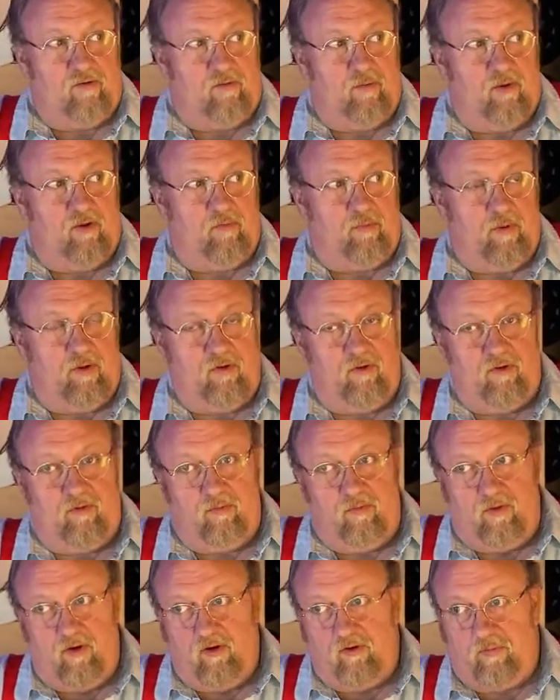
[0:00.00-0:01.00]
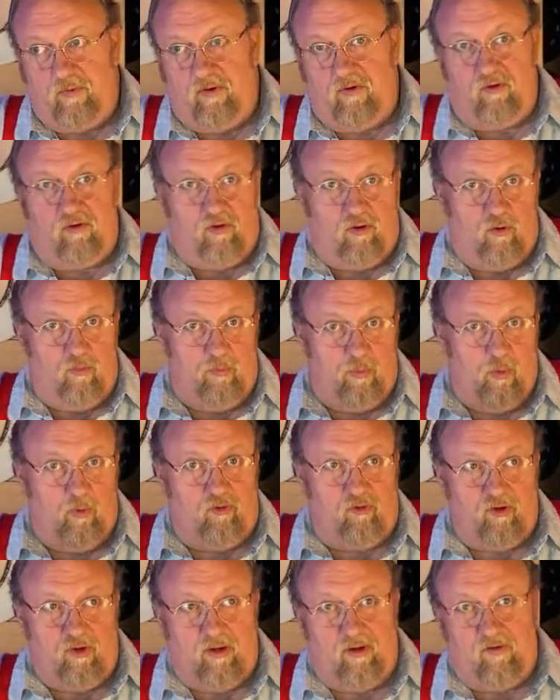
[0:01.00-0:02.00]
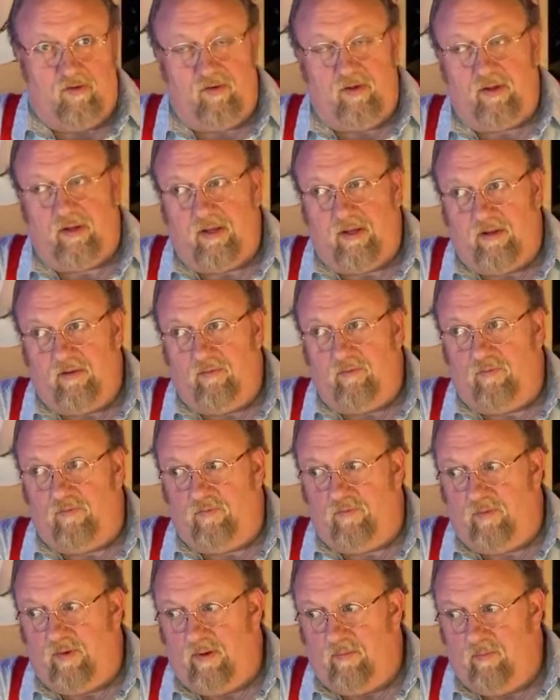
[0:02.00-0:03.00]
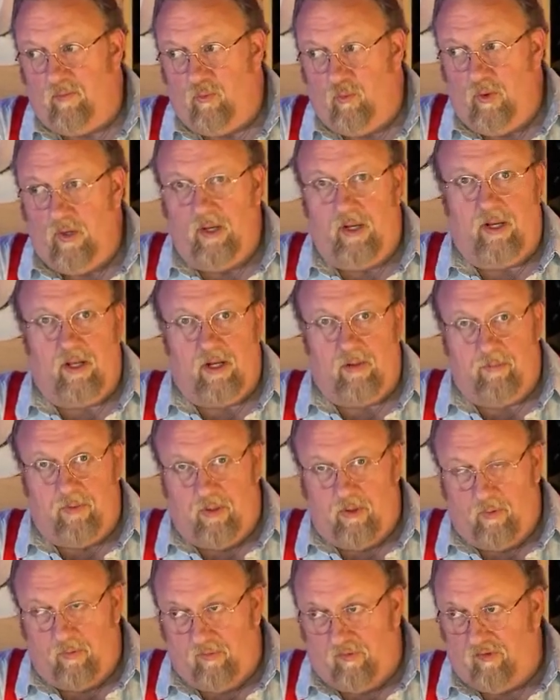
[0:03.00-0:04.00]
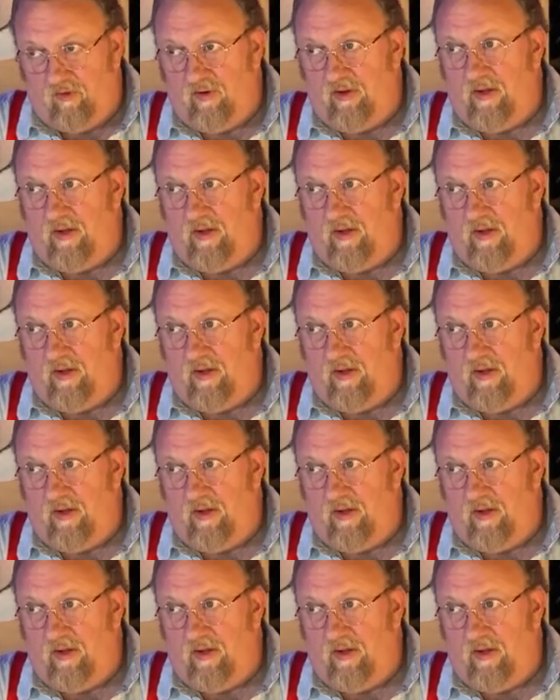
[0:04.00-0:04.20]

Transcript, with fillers: there's been there's been two Bouchers that have really got abused,